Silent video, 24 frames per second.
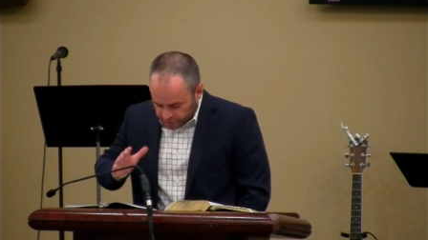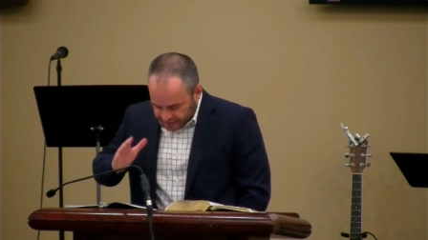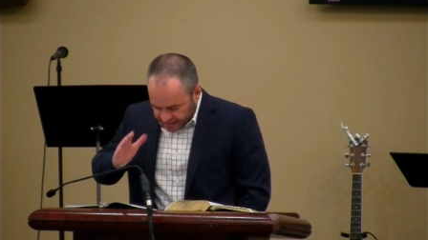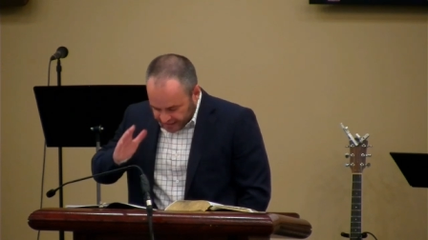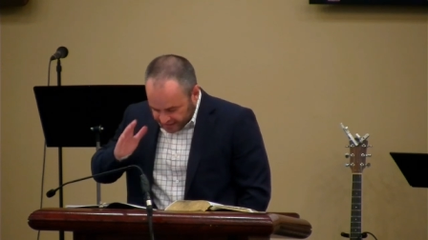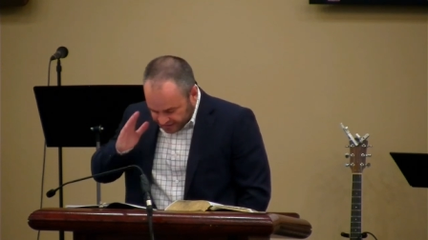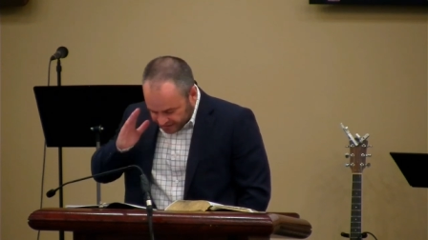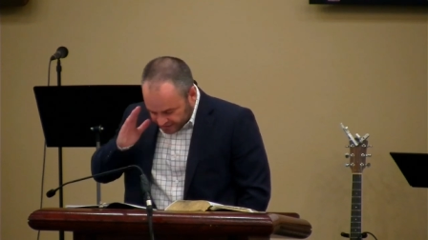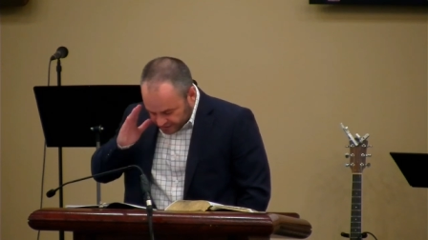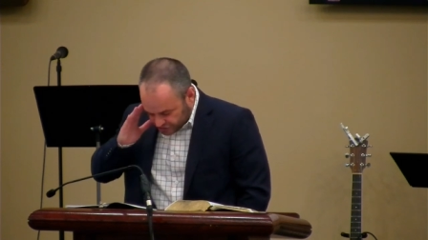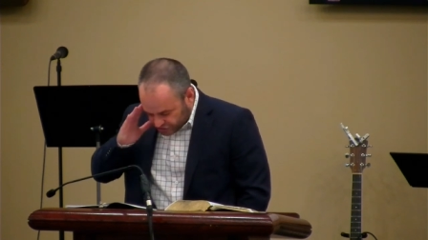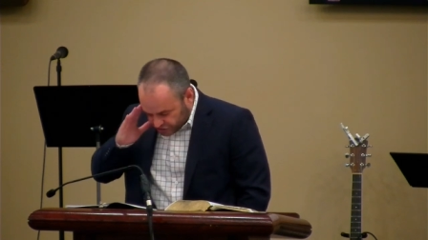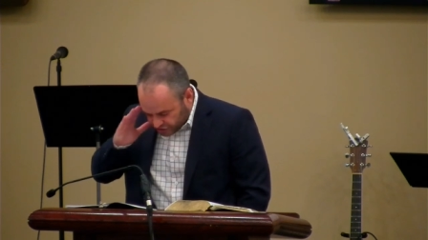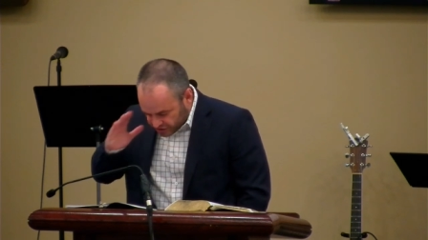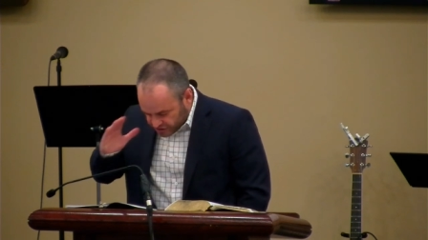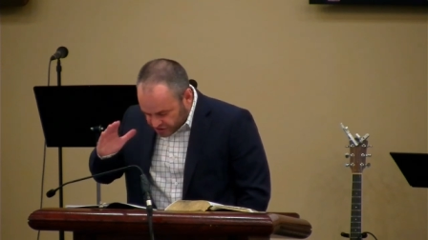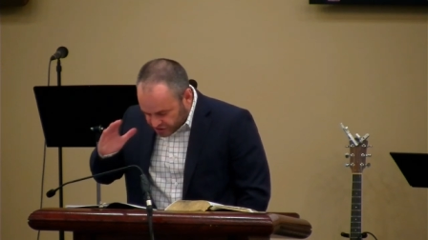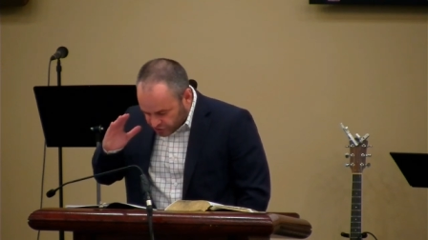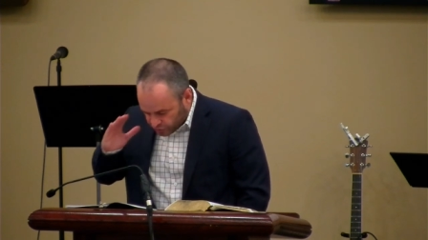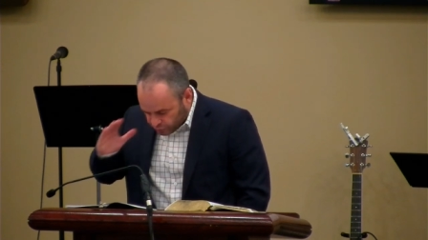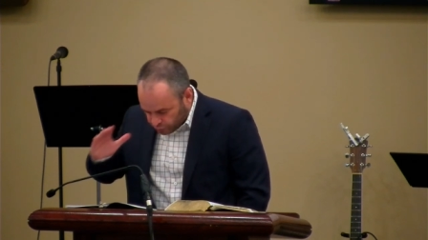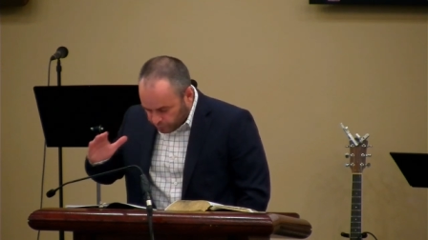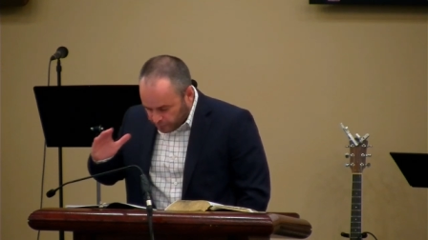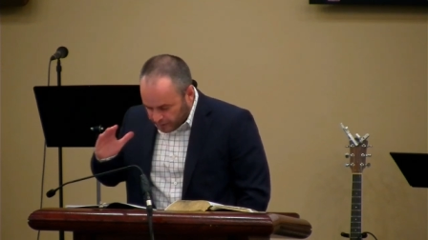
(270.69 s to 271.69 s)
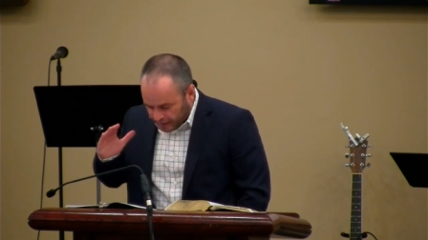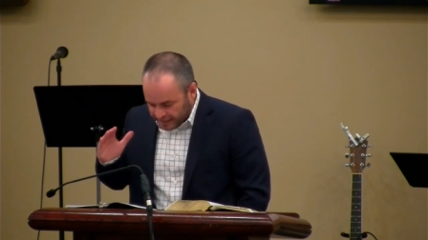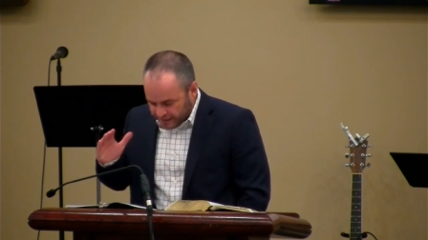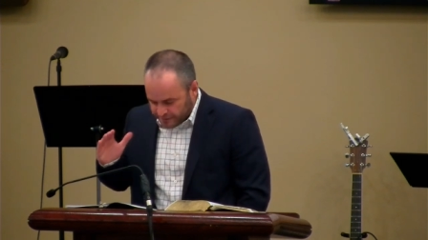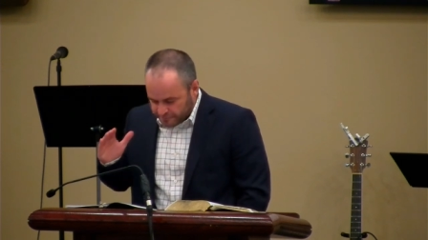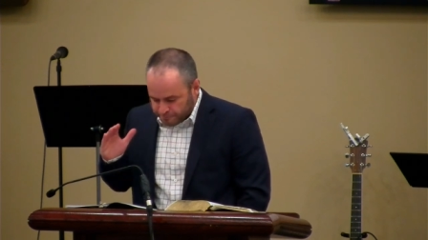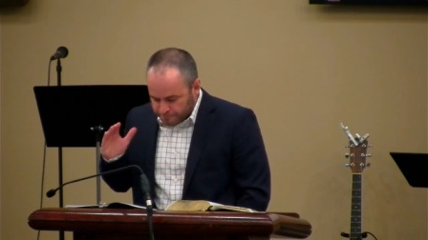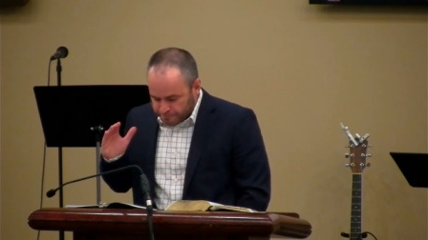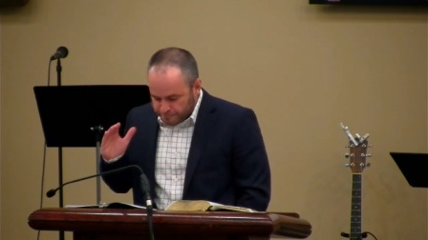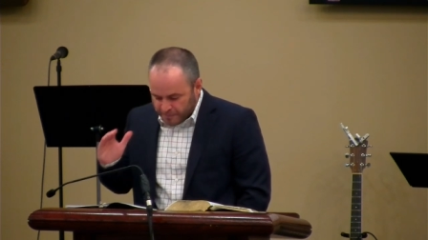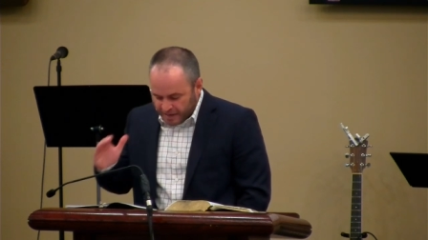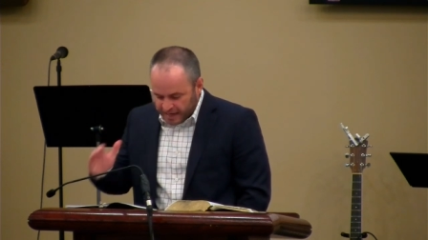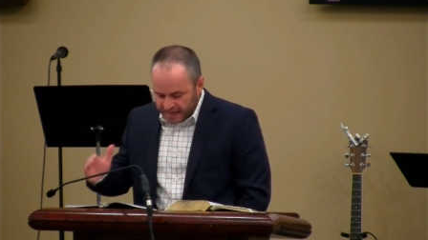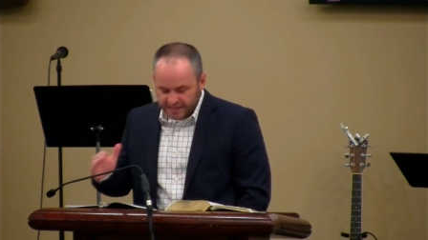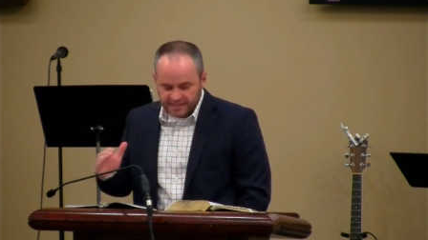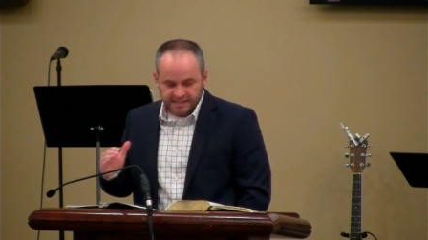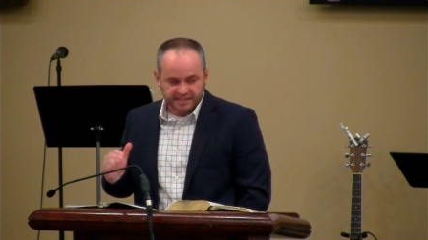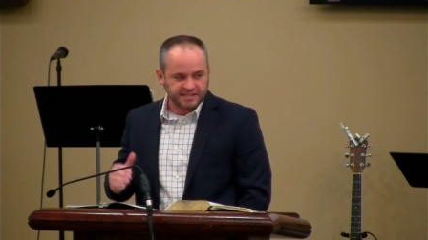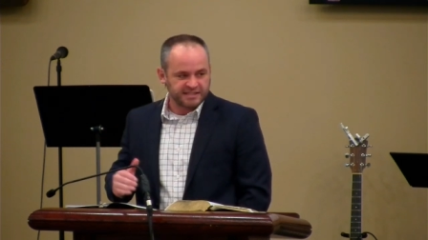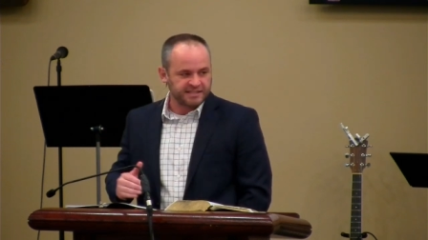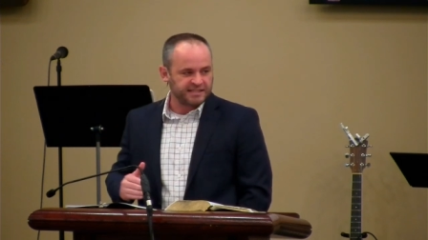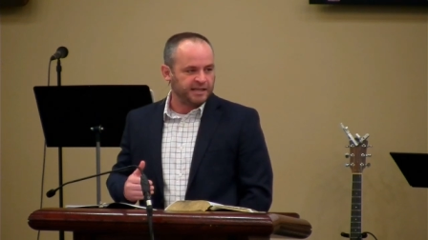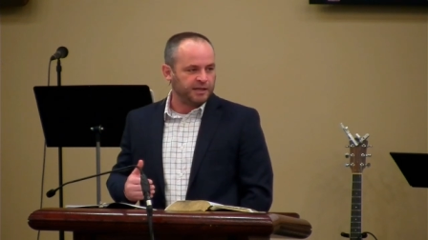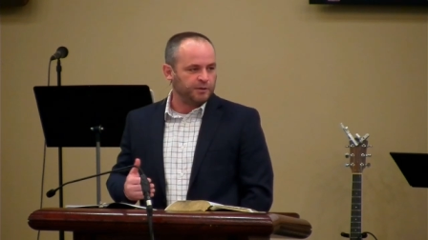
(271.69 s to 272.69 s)
or taking just the right
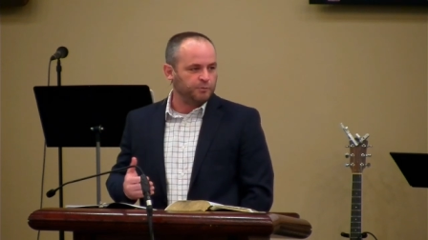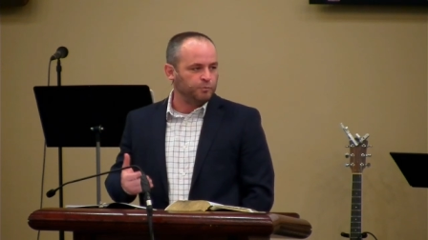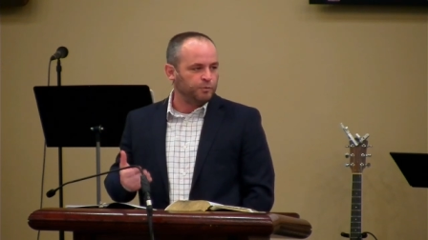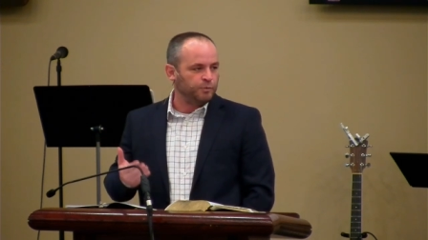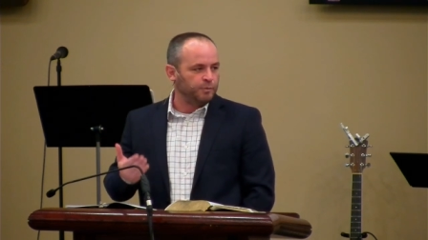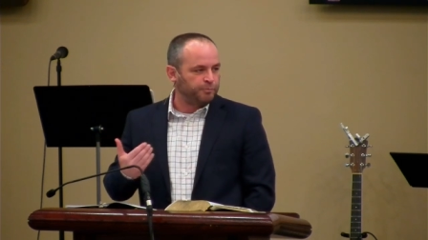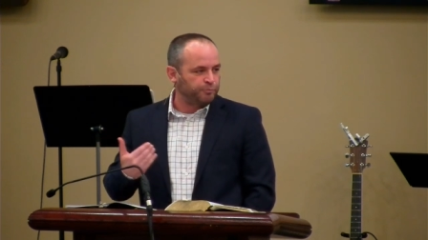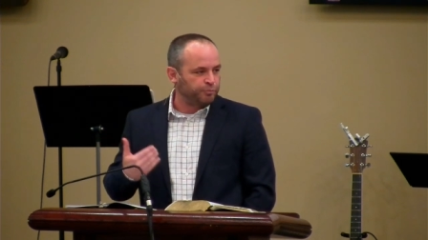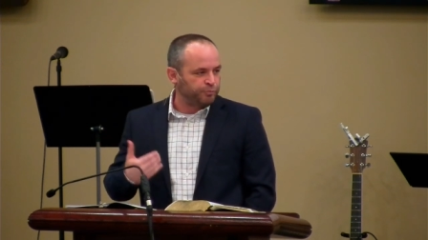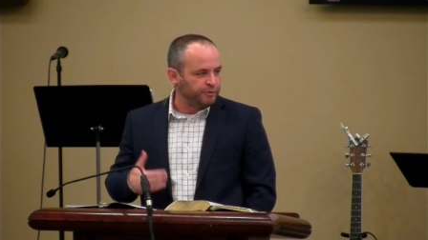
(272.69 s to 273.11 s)
mindset